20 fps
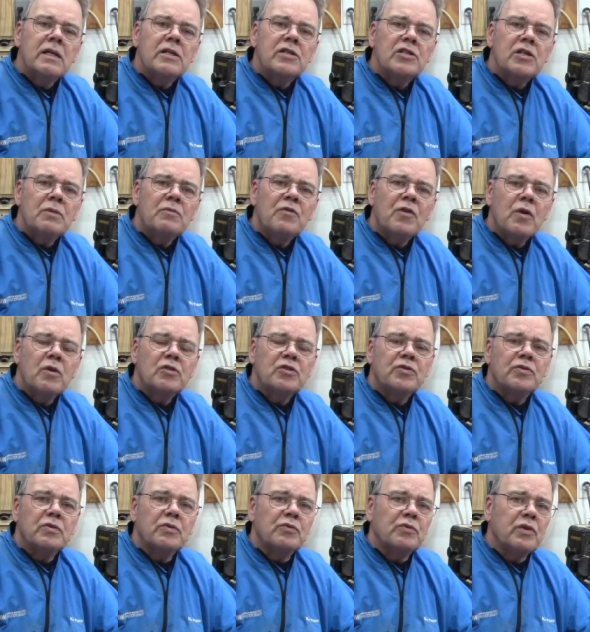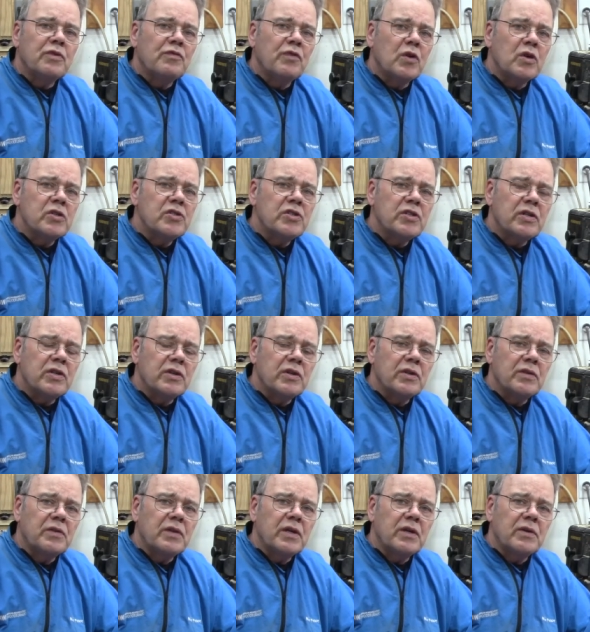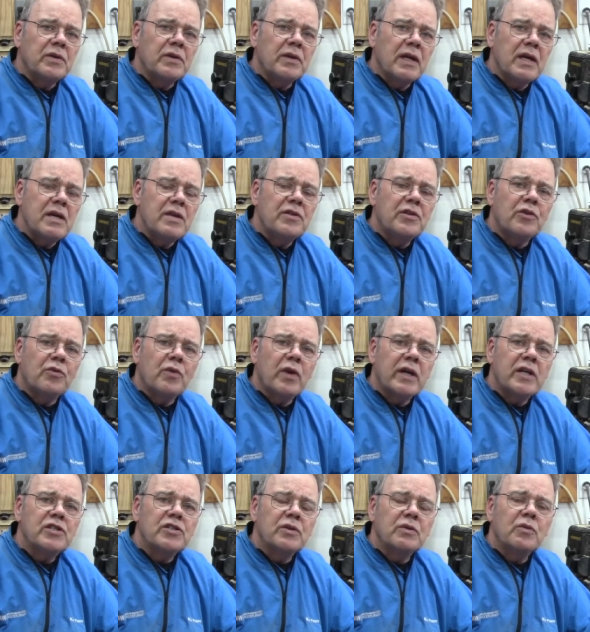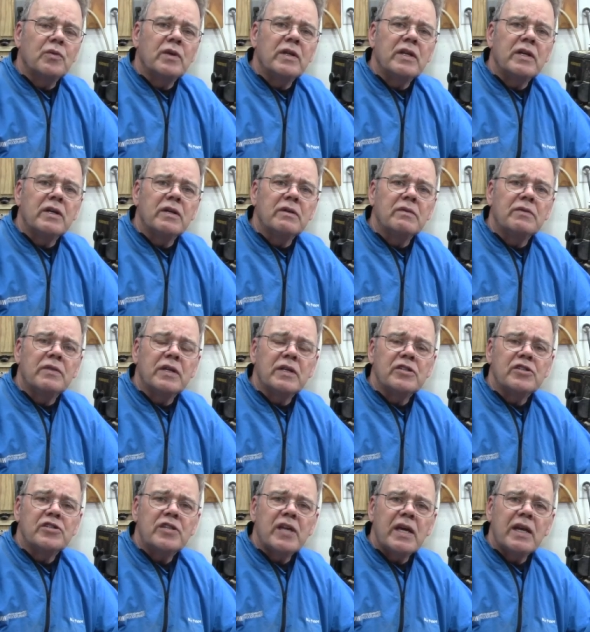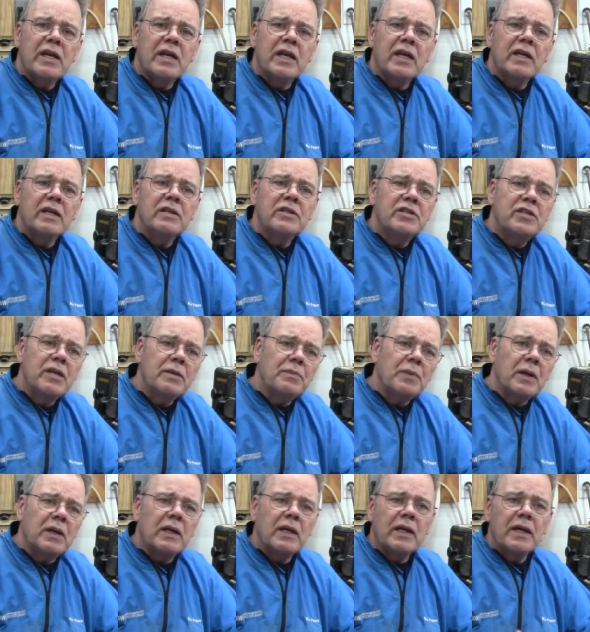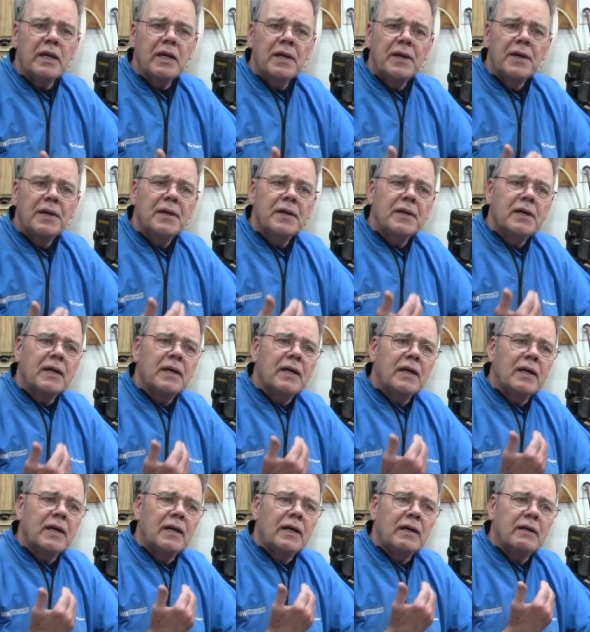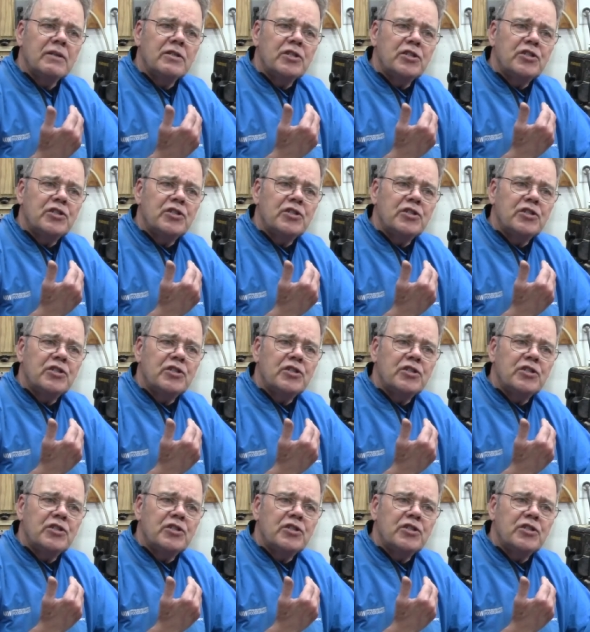Some folks reverse their, their lathe direction when they're, they're sanding, typically uh,